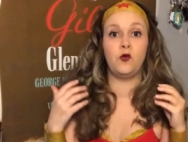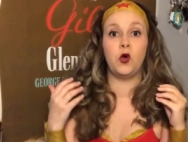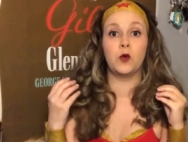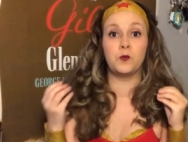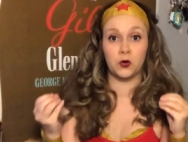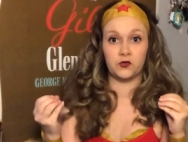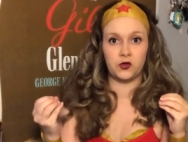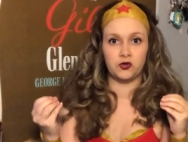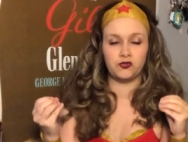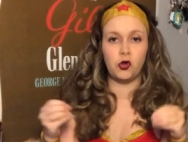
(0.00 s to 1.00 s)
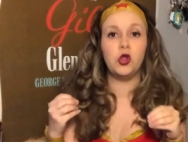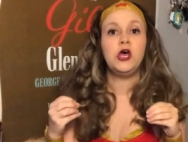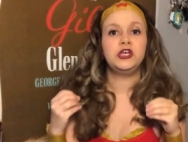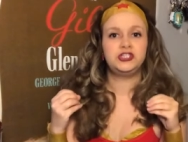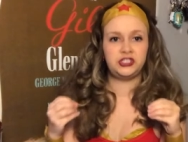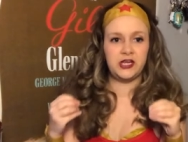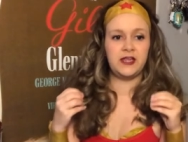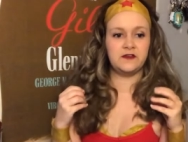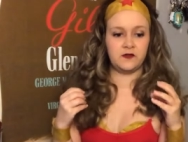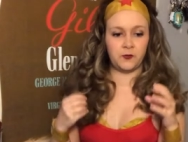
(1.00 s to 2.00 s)
for birth control.
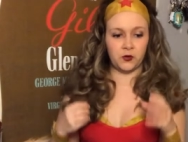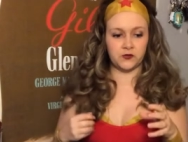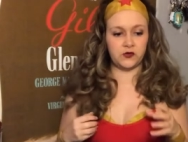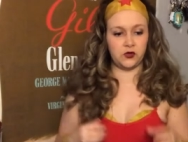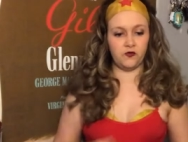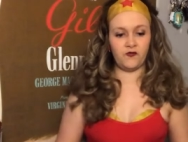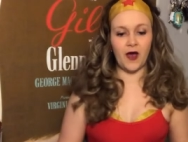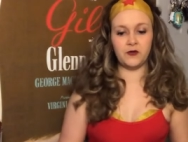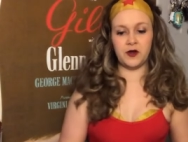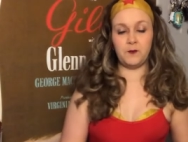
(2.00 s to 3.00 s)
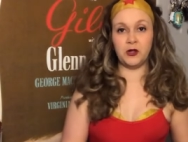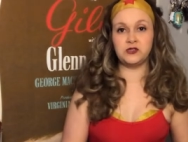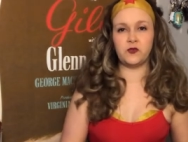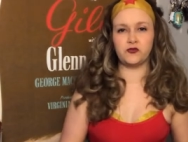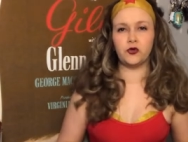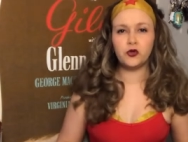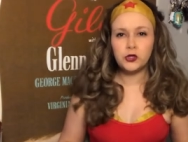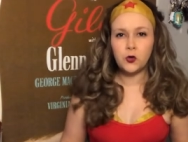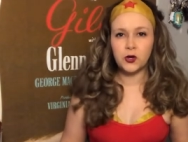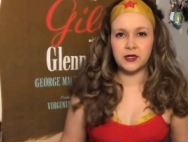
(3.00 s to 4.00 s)
She is the person who founded a bunch of those
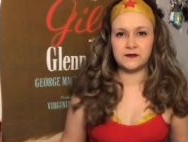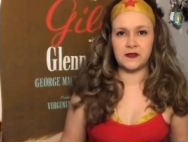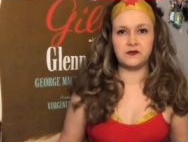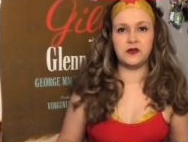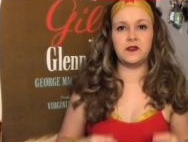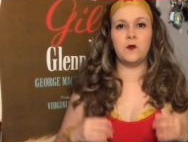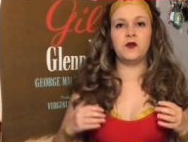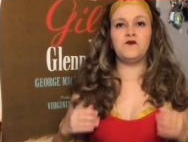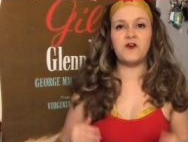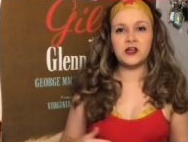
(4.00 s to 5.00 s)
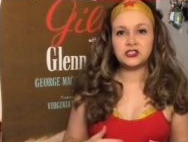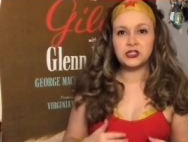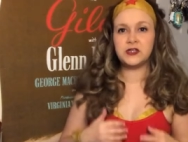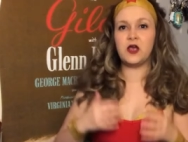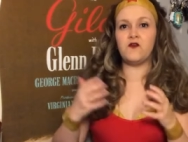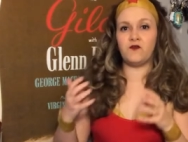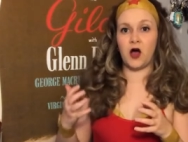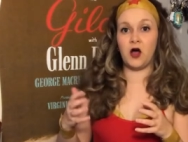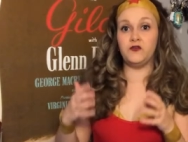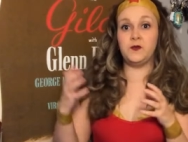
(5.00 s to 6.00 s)
early organizations that would eventually
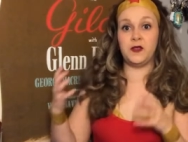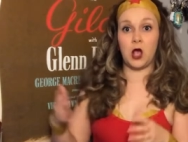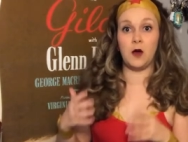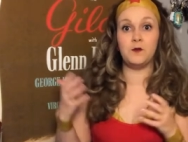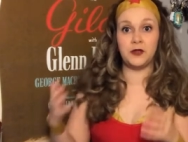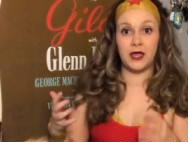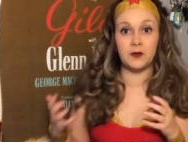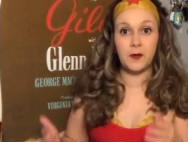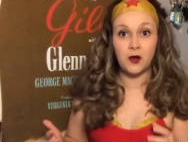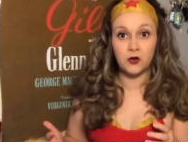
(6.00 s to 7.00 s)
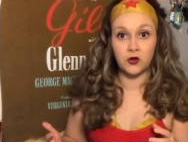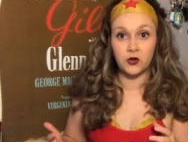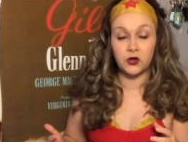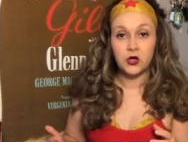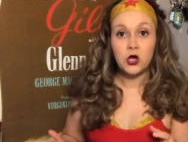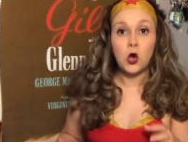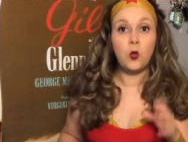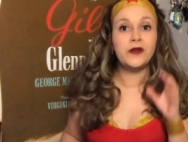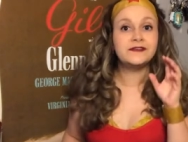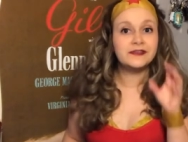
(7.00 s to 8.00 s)
evolve to become Planned Parenthood.
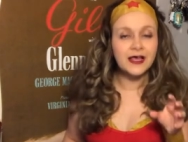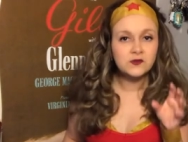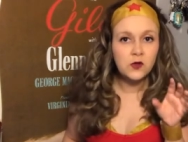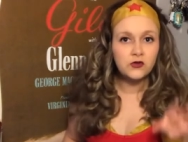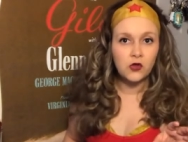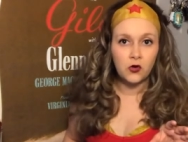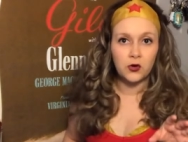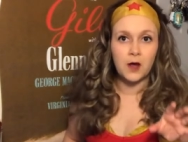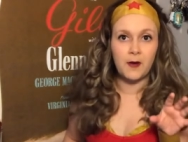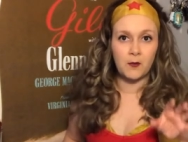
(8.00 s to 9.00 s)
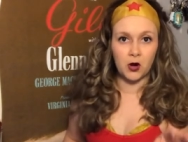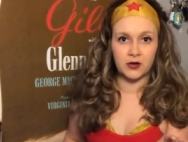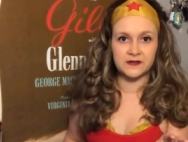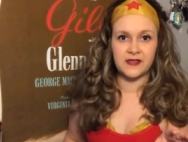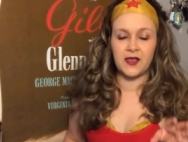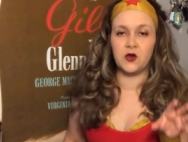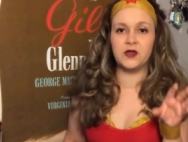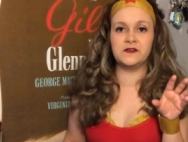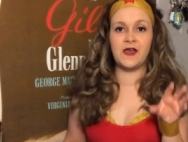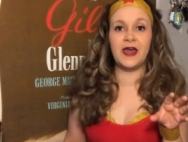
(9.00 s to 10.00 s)
What is less well known about Margaret Sanger
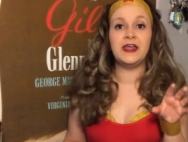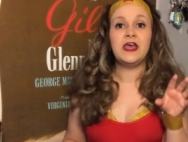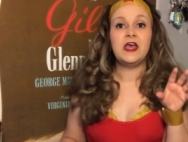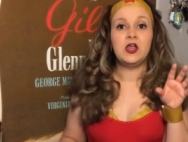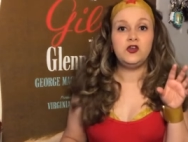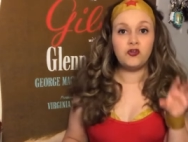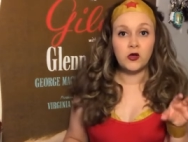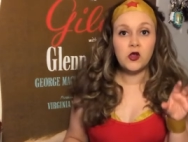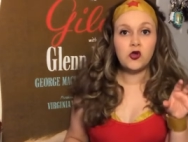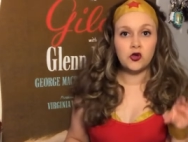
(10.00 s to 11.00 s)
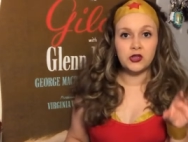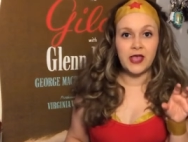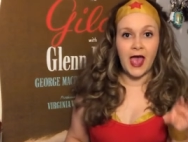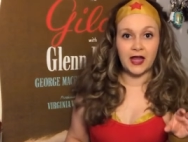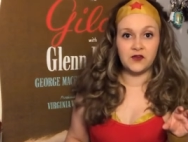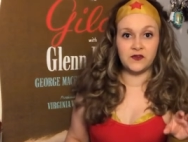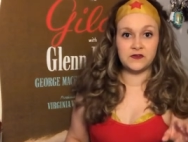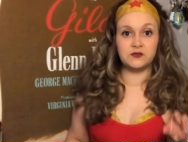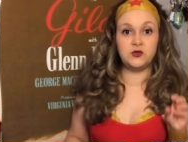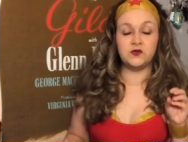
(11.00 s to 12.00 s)
is that during her early
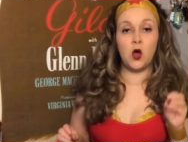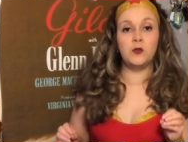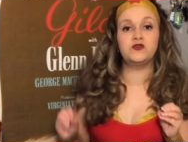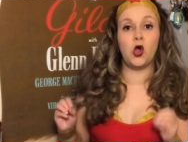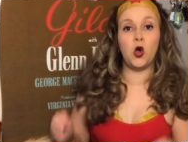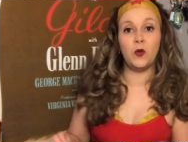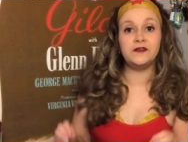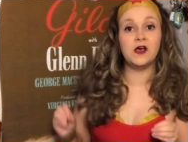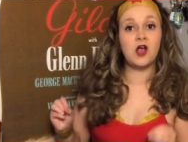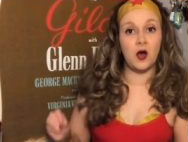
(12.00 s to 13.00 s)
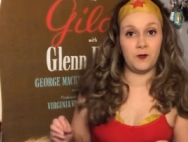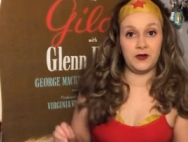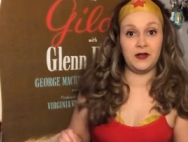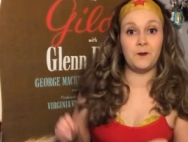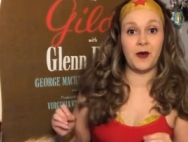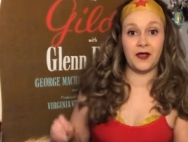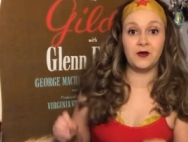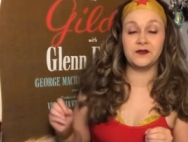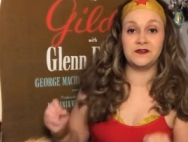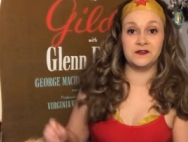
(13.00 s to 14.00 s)
activism, she was almost always accompanied by
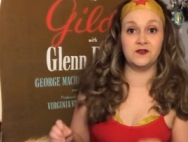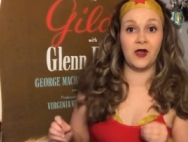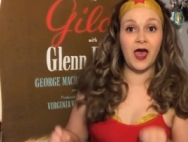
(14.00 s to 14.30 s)
her sister